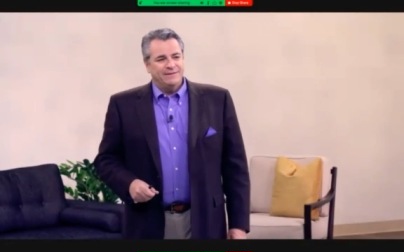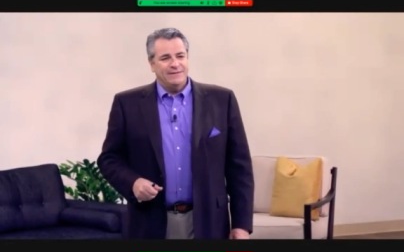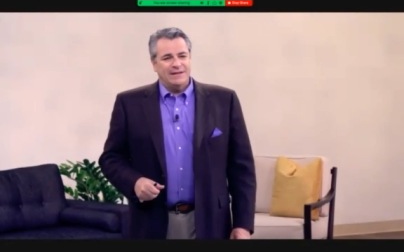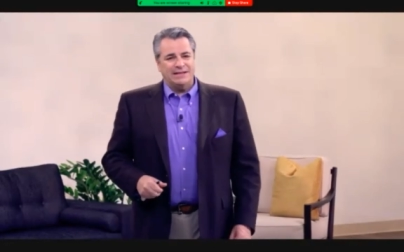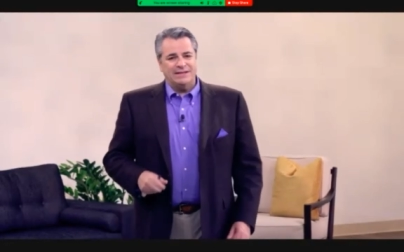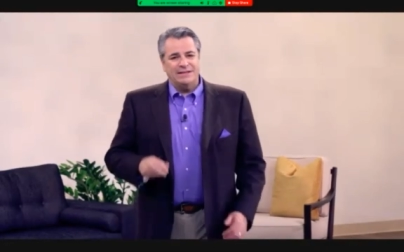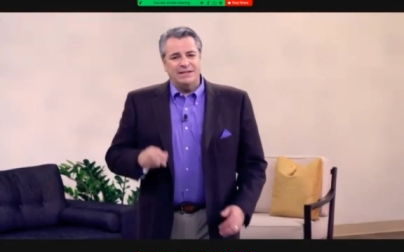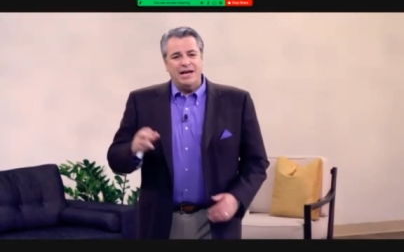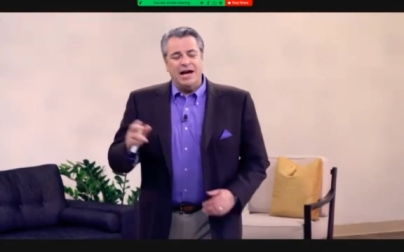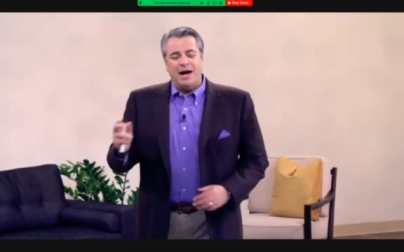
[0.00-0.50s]

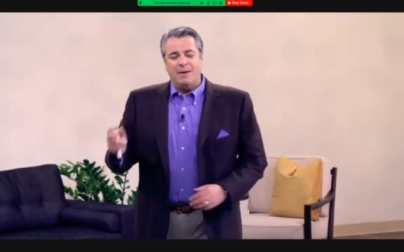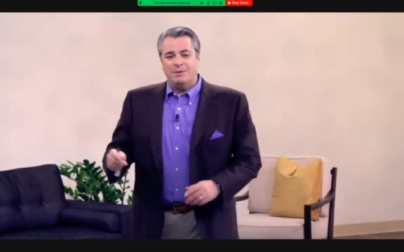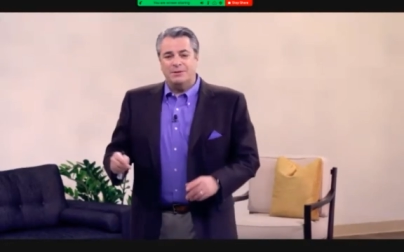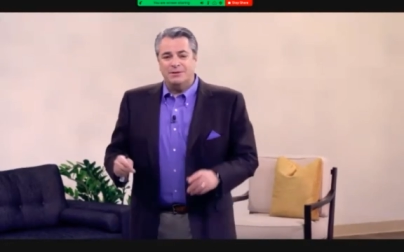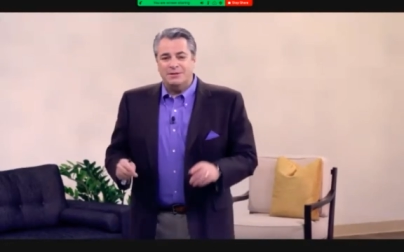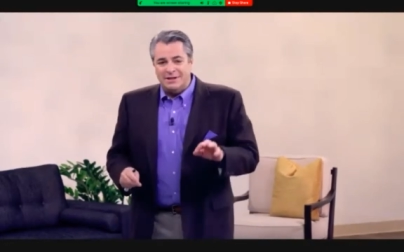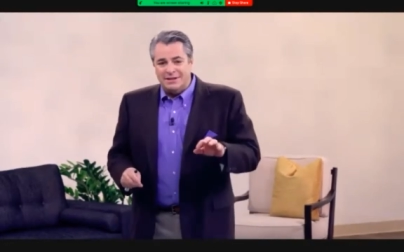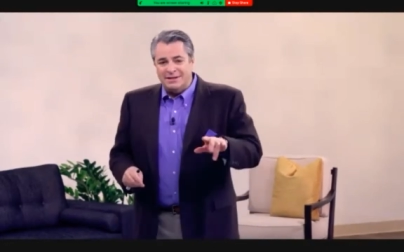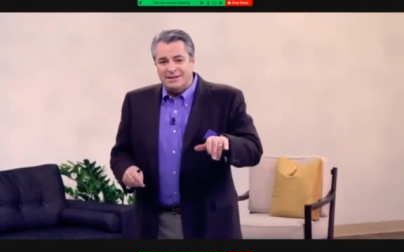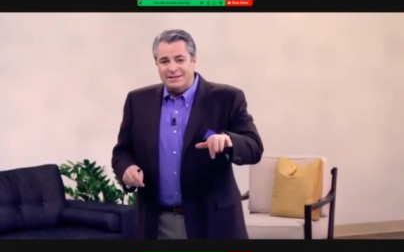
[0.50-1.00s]
That's the
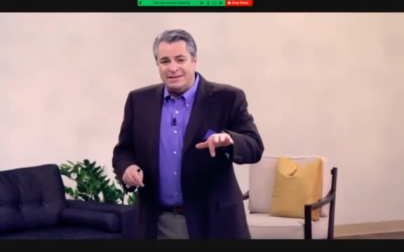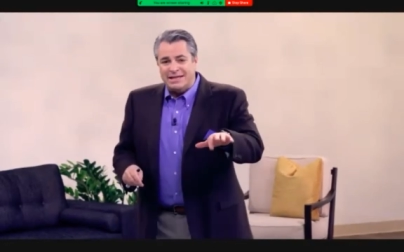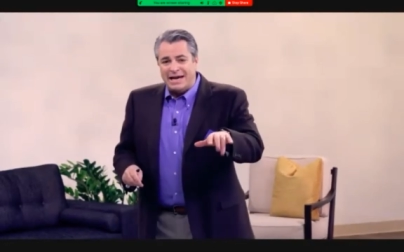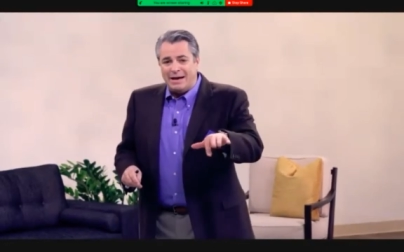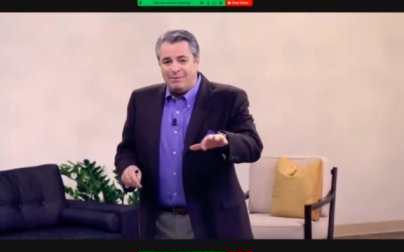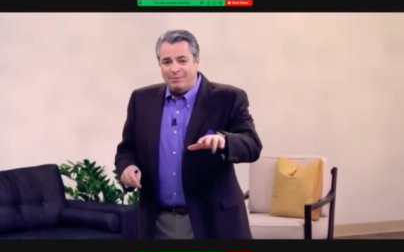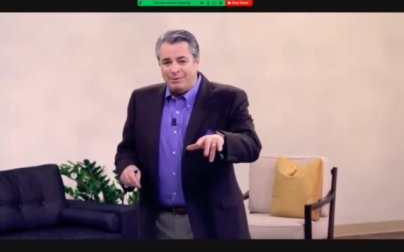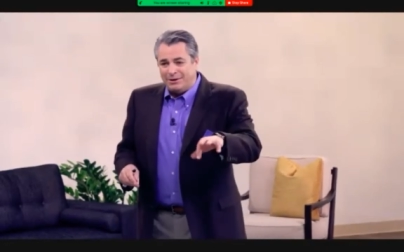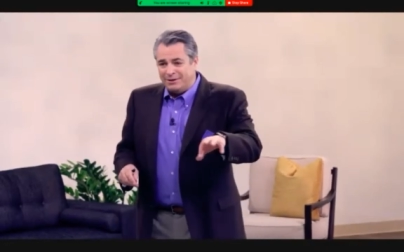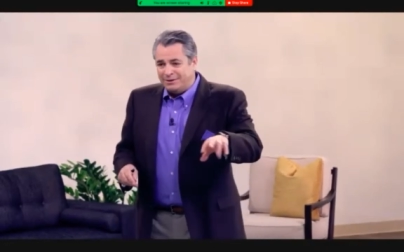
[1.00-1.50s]
opposite of the
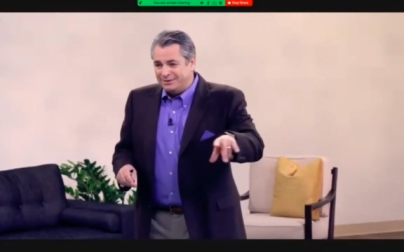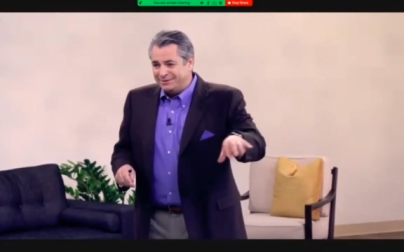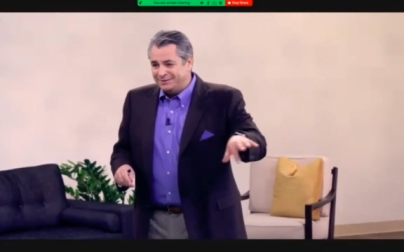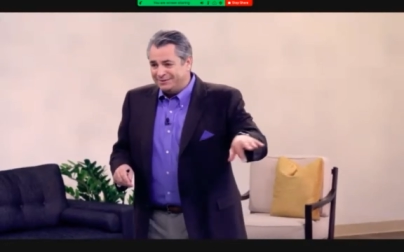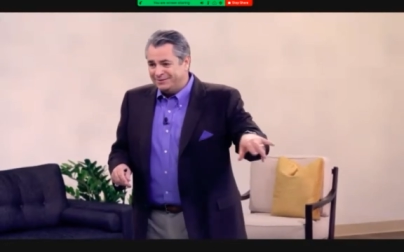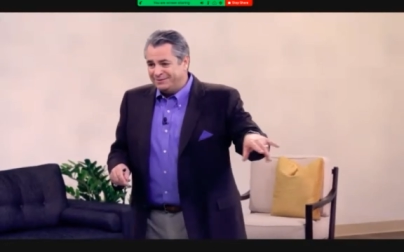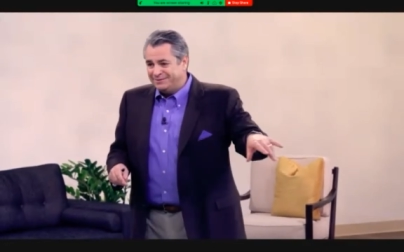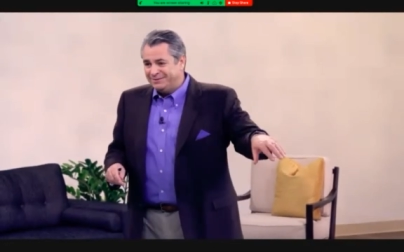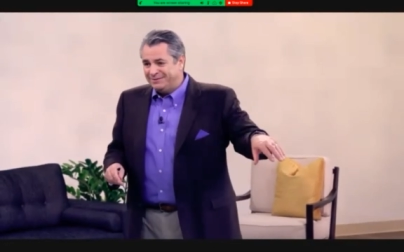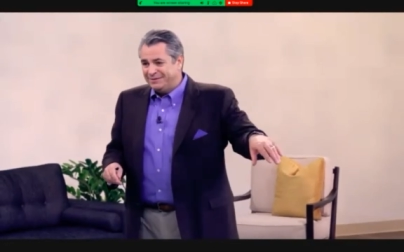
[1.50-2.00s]
dabbler.
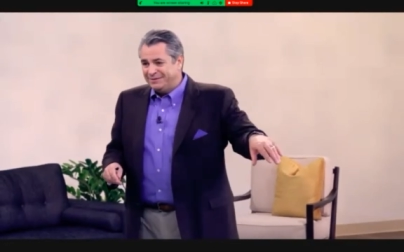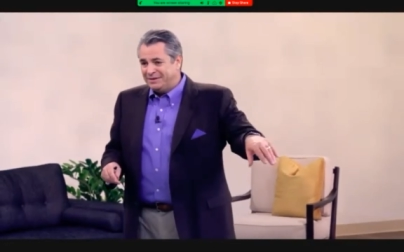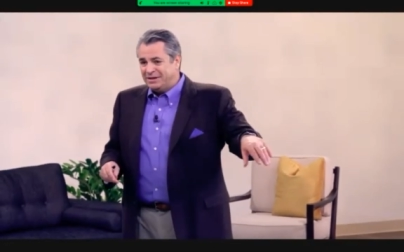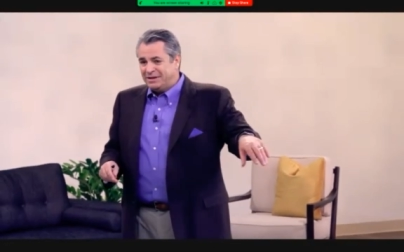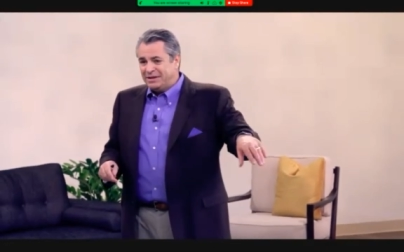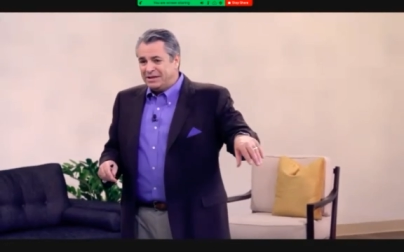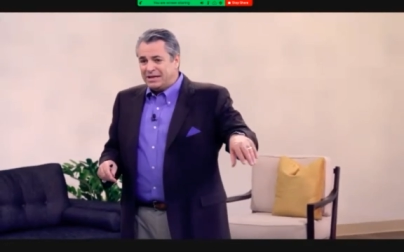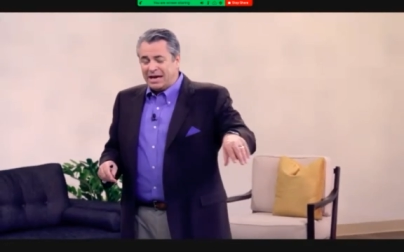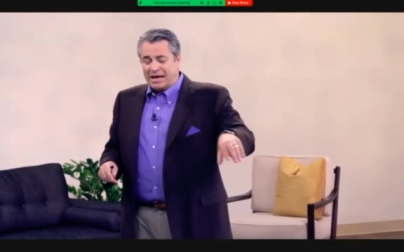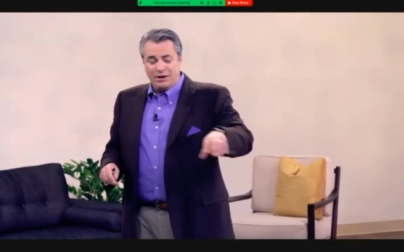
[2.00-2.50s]

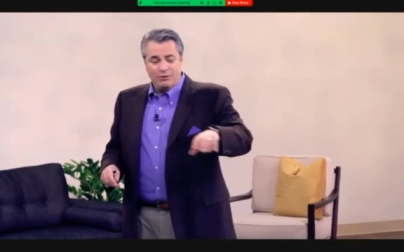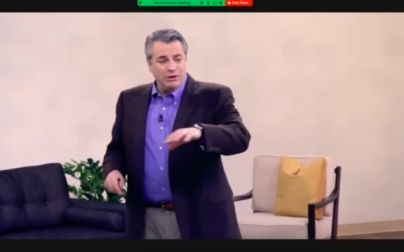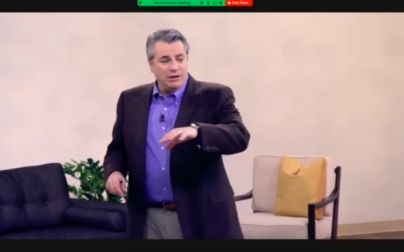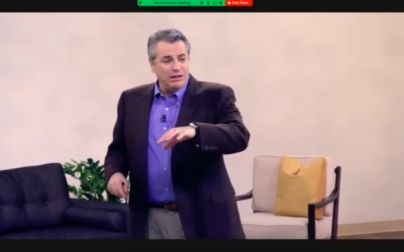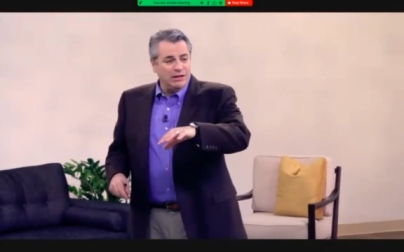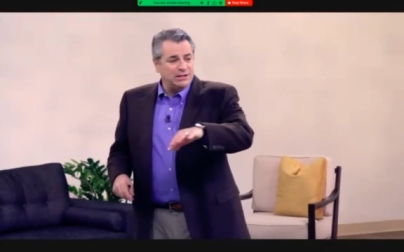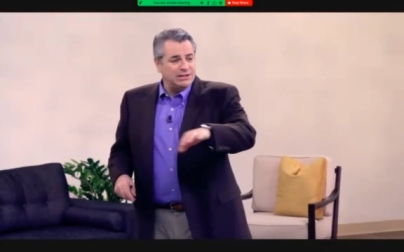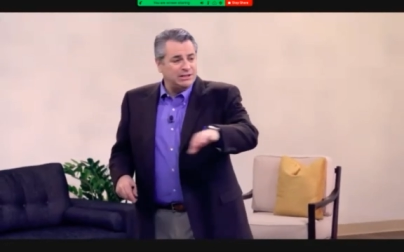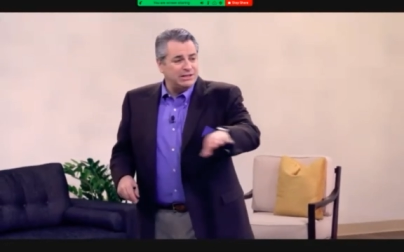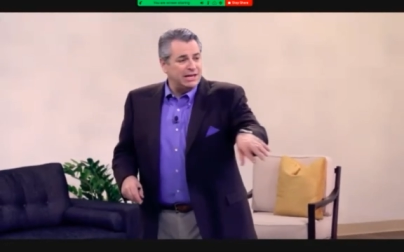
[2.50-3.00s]
And
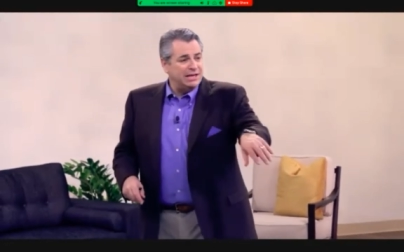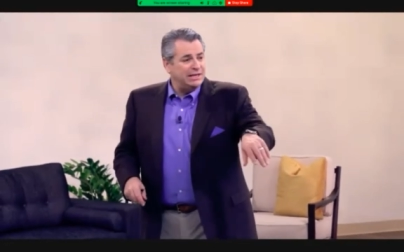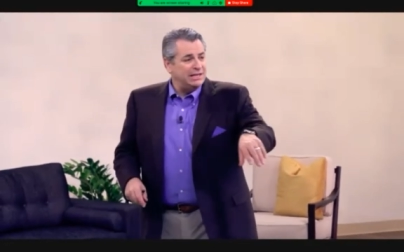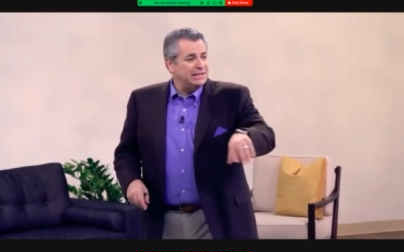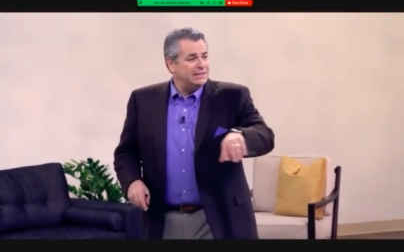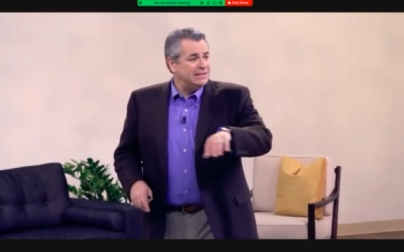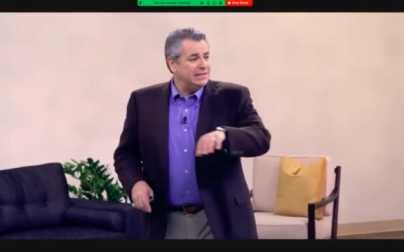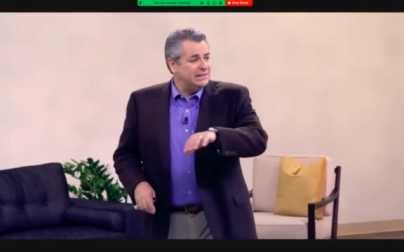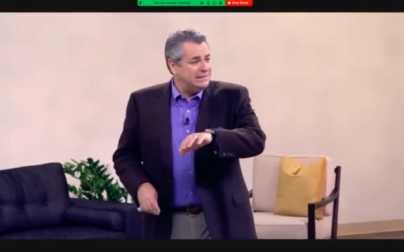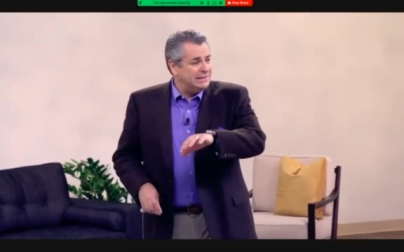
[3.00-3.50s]
real estate
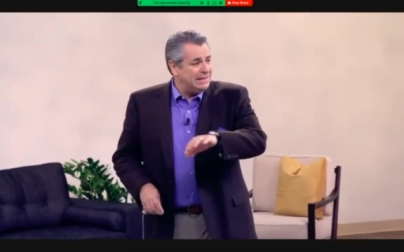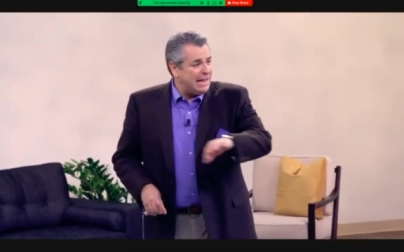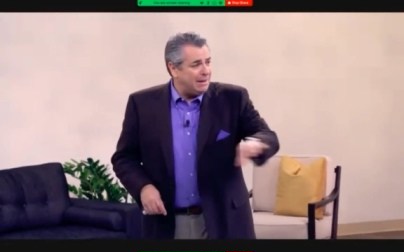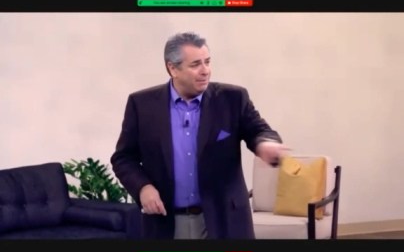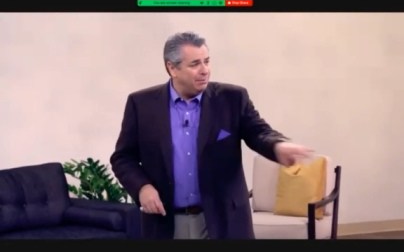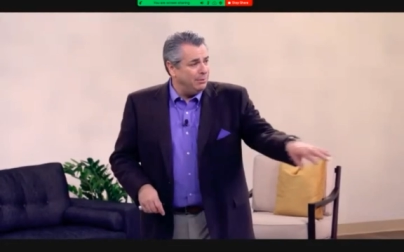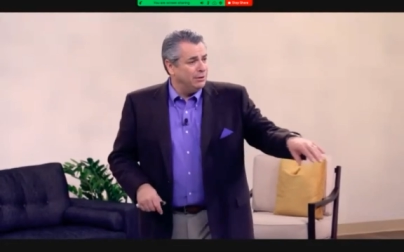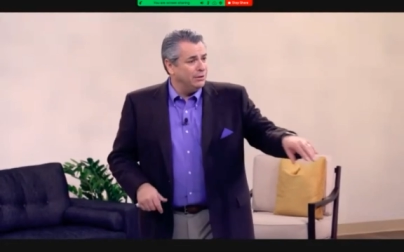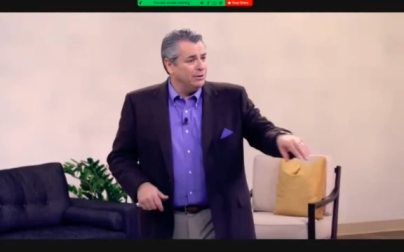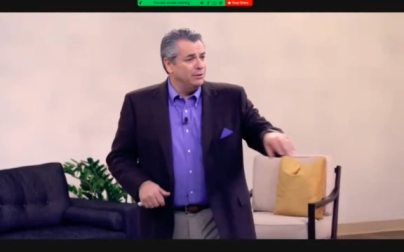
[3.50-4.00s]
is a
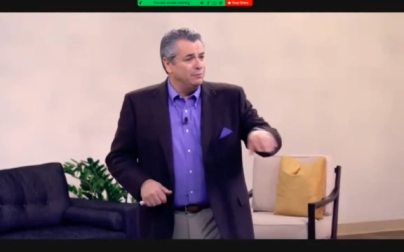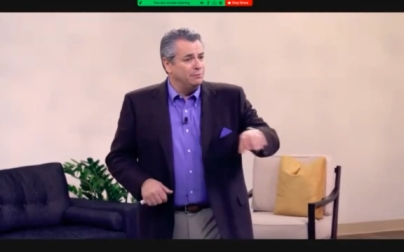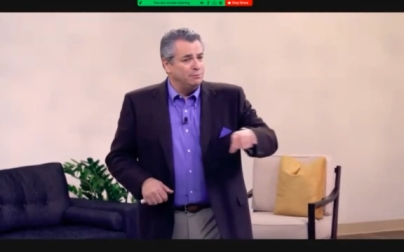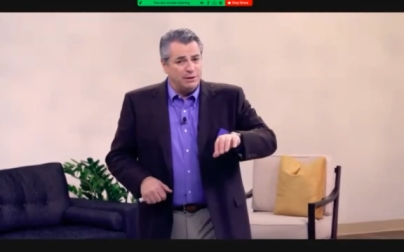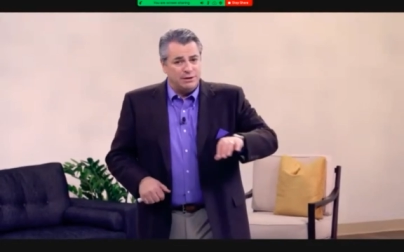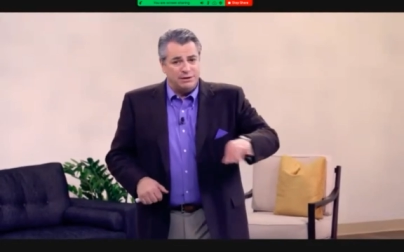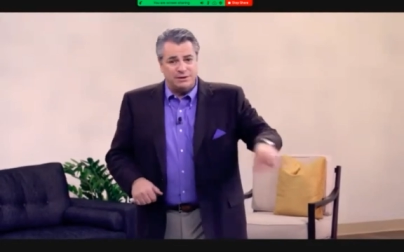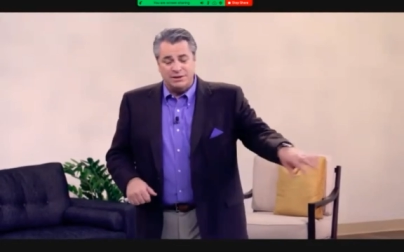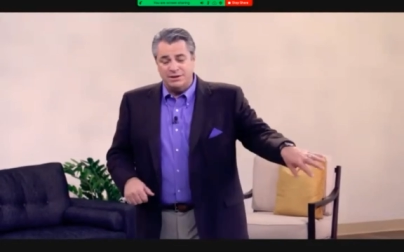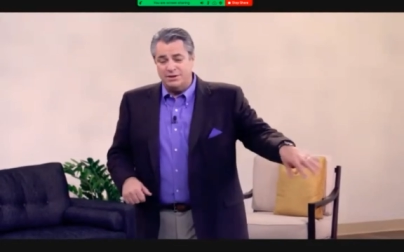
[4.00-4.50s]
dabbler
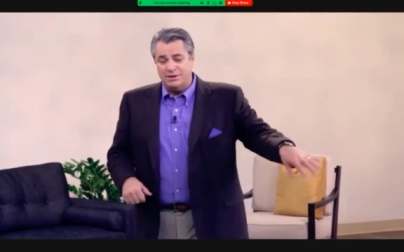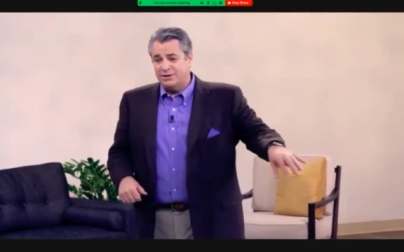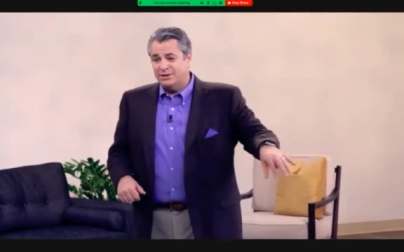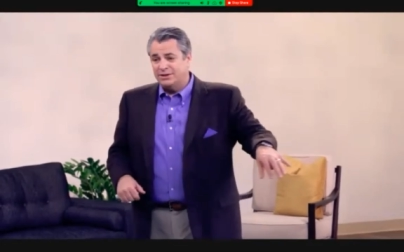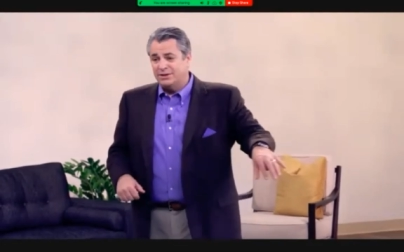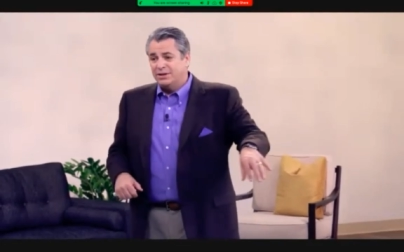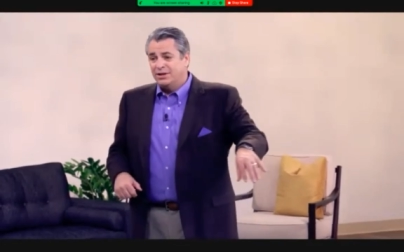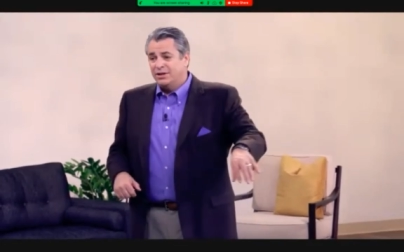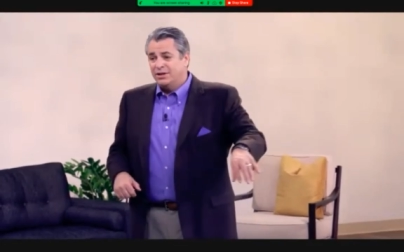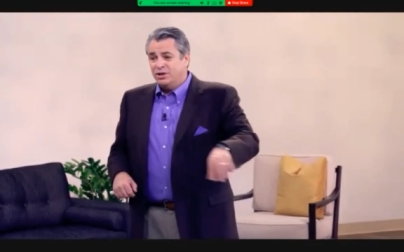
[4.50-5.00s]
business.